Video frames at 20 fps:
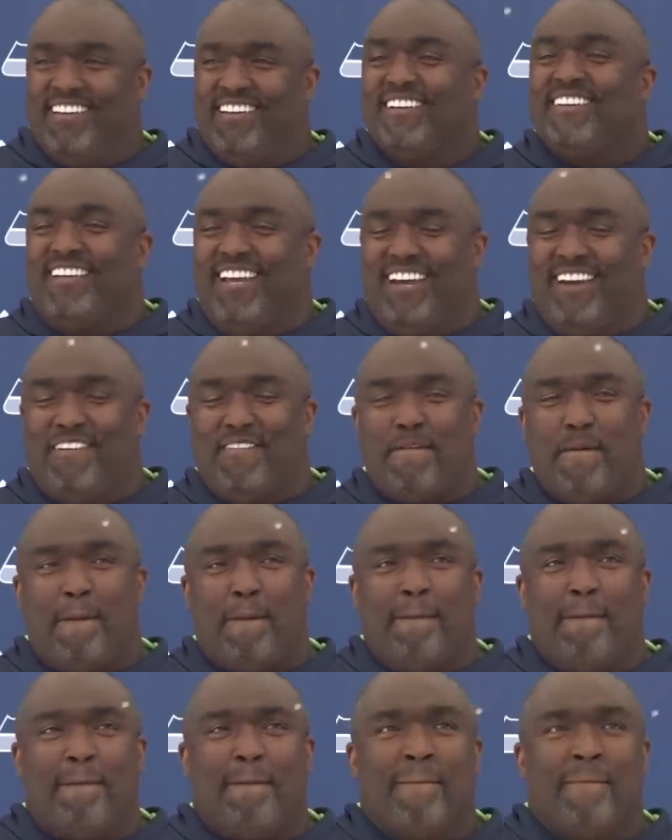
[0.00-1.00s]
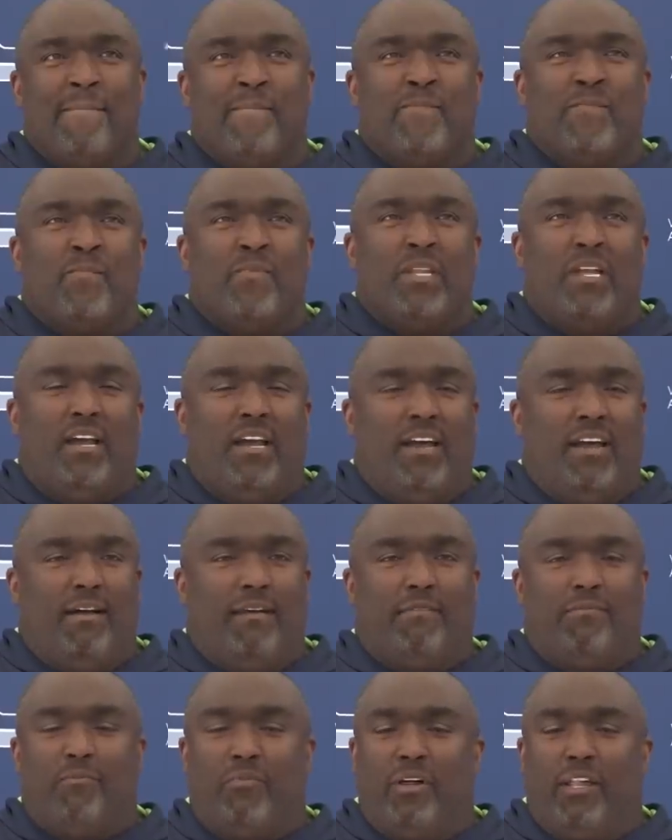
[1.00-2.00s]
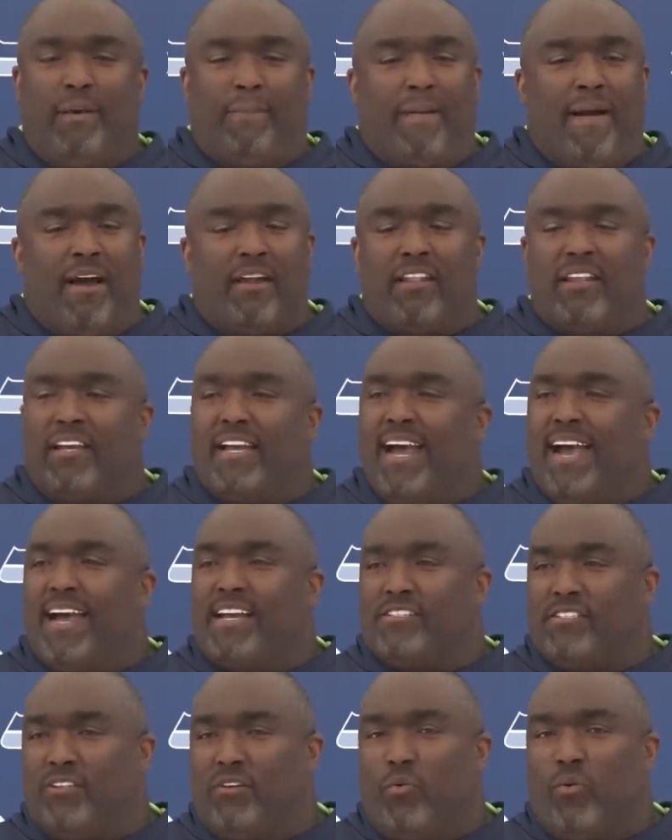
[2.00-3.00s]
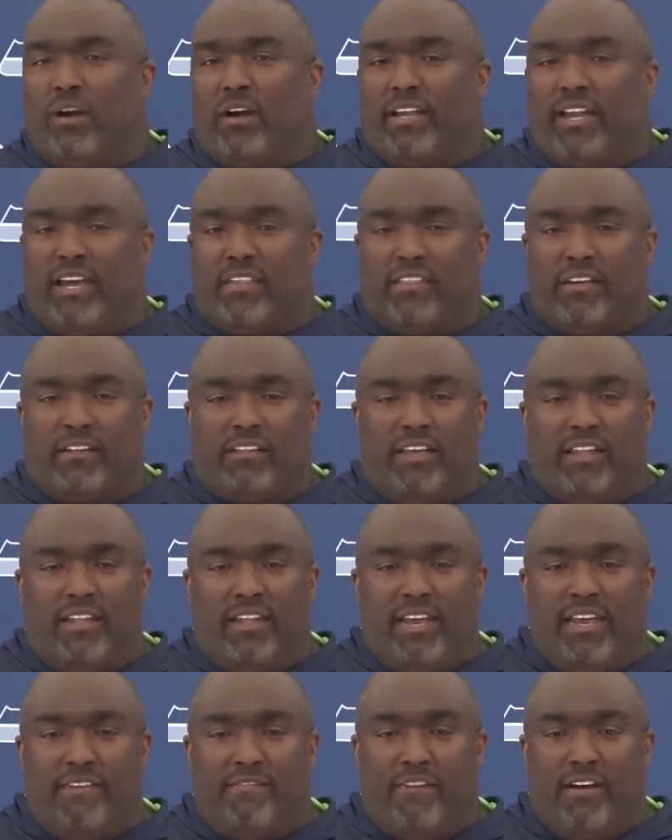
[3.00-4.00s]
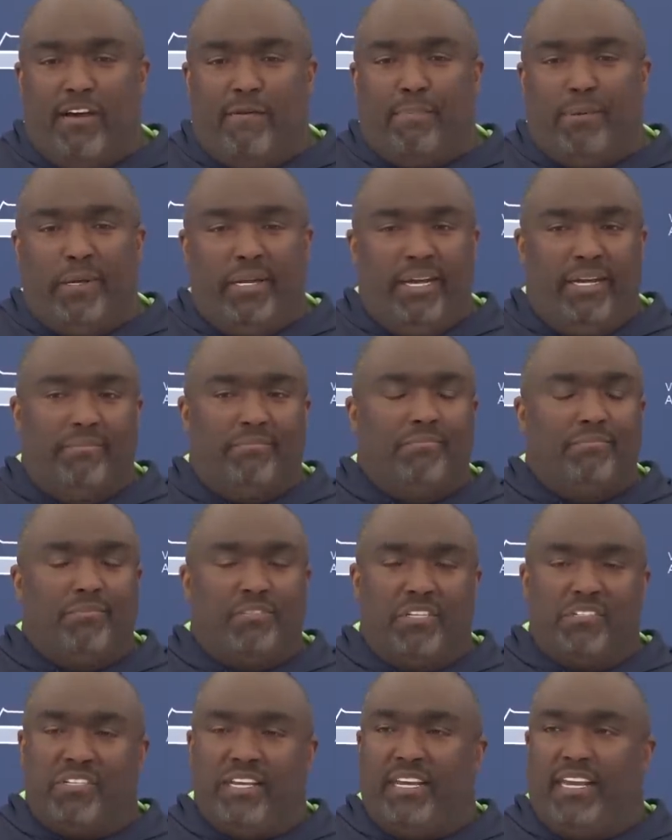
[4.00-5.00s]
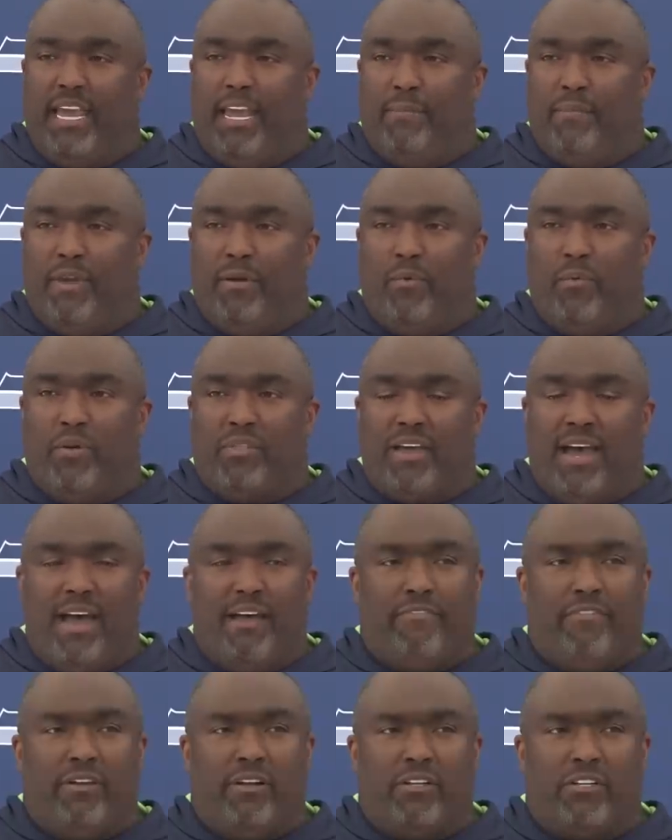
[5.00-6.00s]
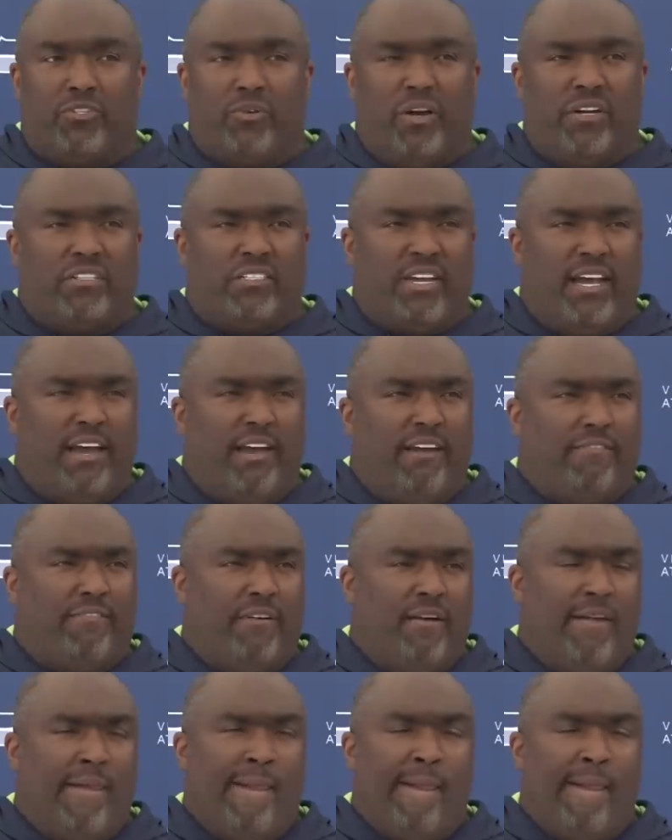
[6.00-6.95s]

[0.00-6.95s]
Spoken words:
Yeah. Really proud of the guys and the work ethic that they've put in since they came in with Ivan and the strength staff.